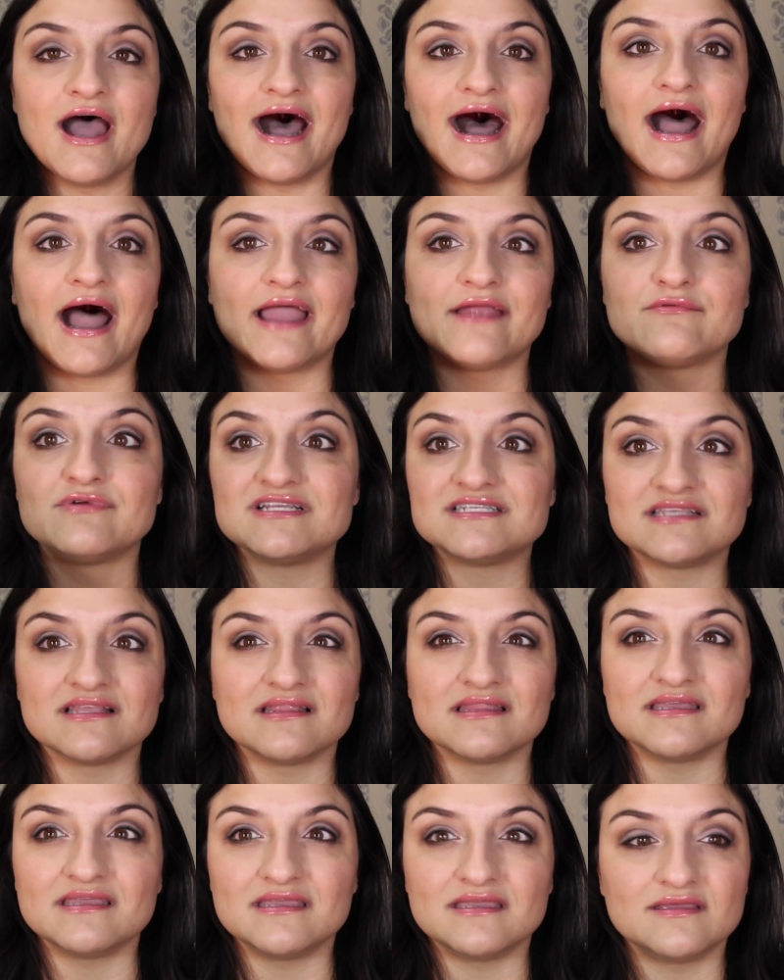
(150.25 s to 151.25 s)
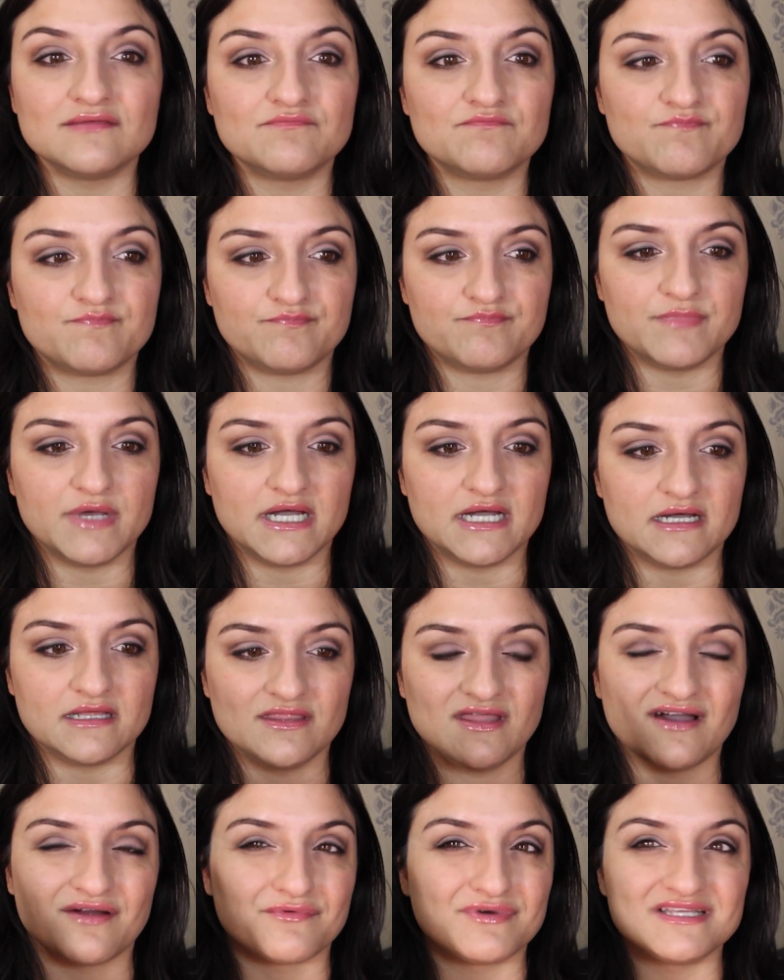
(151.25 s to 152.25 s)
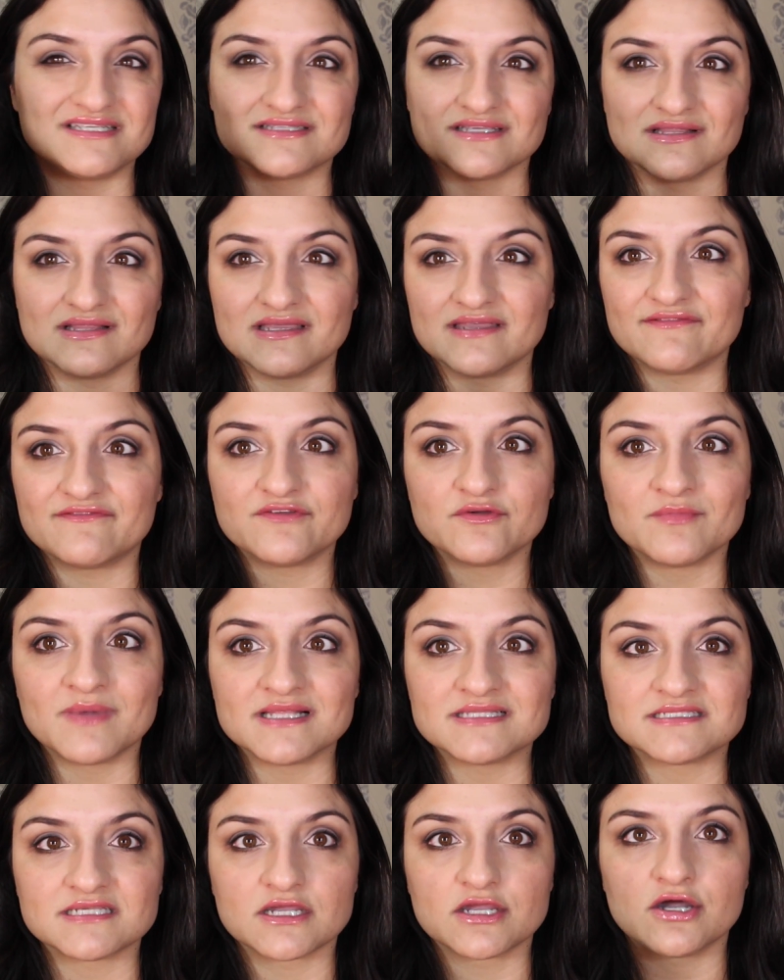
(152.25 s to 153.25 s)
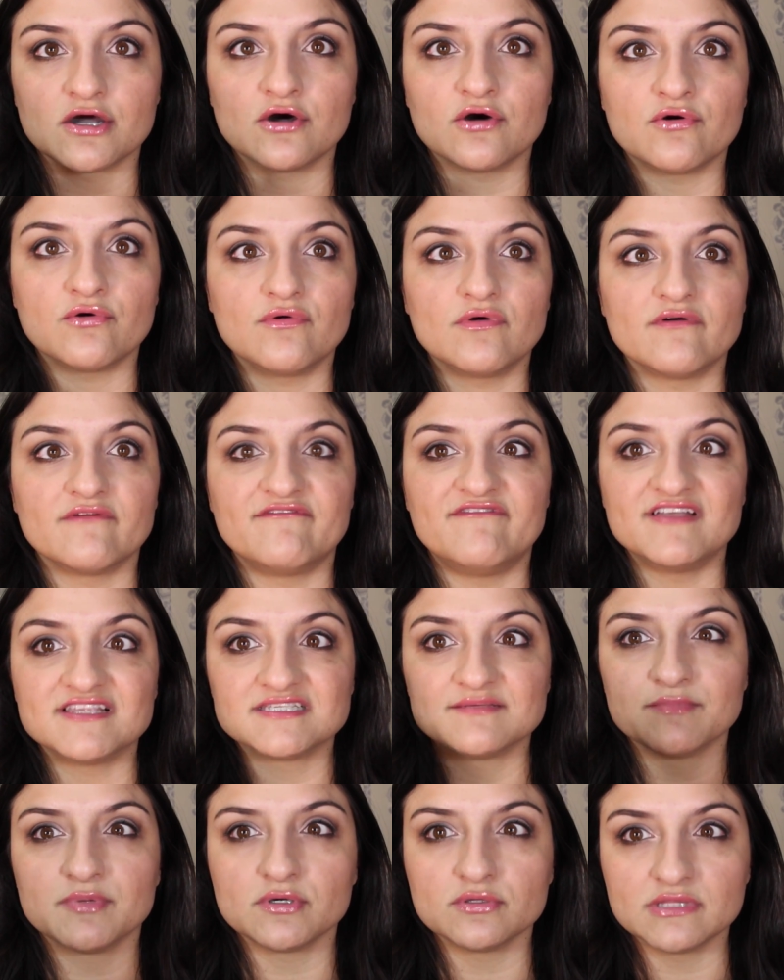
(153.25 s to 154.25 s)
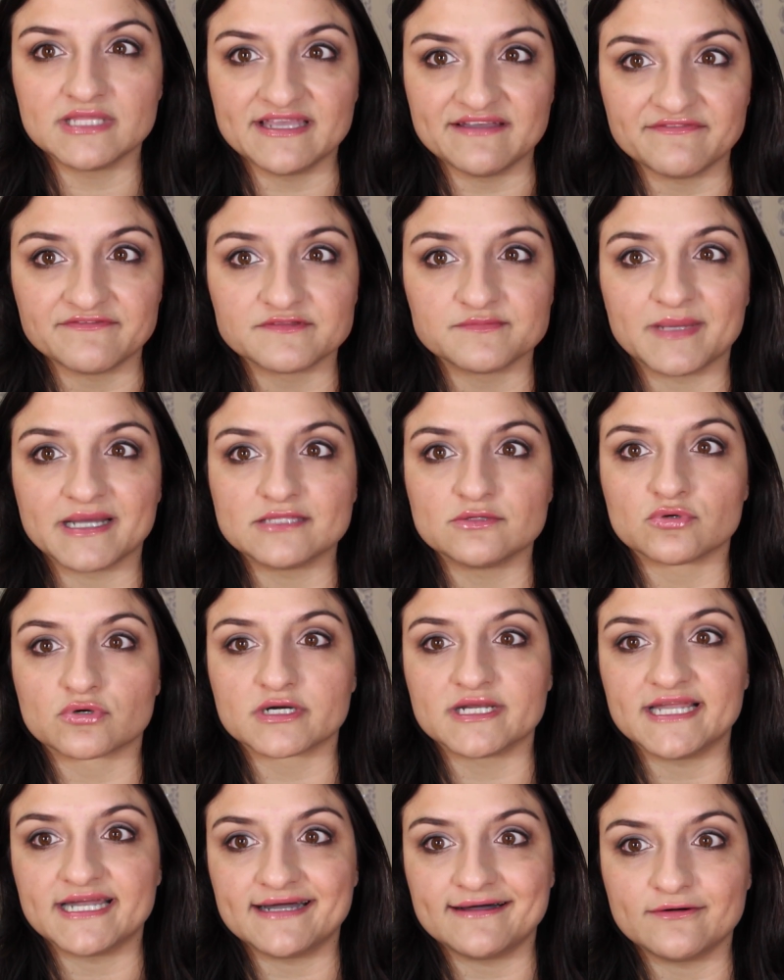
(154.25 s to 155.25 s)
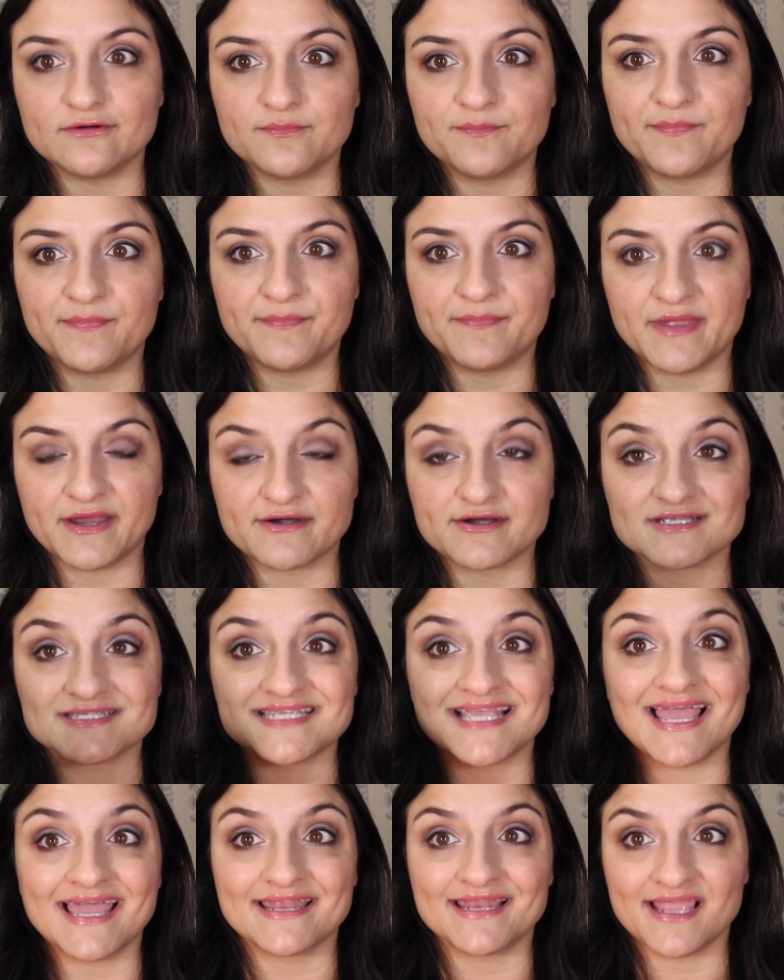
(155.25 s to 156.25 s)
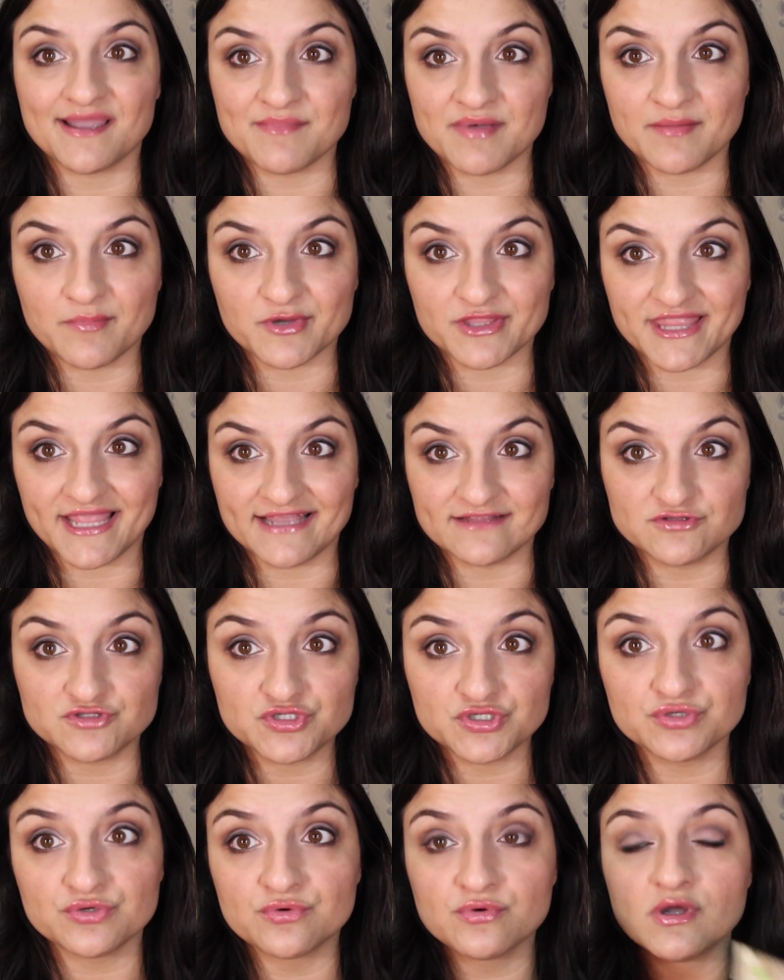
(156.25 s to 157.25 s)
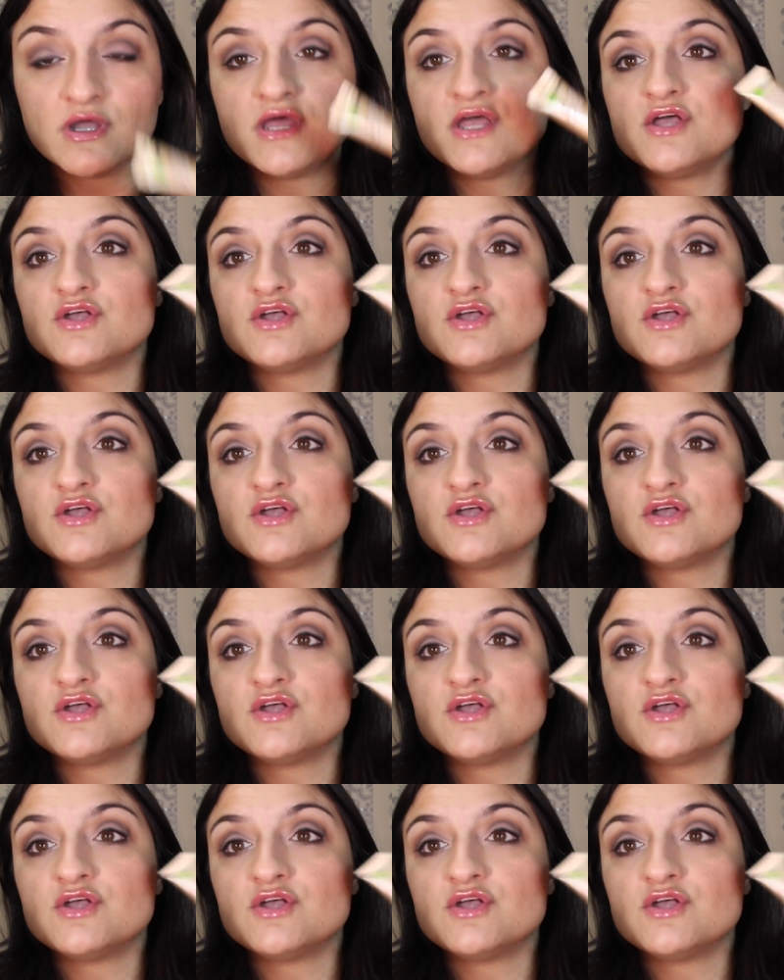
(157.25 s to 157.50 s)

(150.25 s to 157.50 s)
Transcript: I recently, a few months ago, Visible Lift by L'Oreal Paris had come up with that too.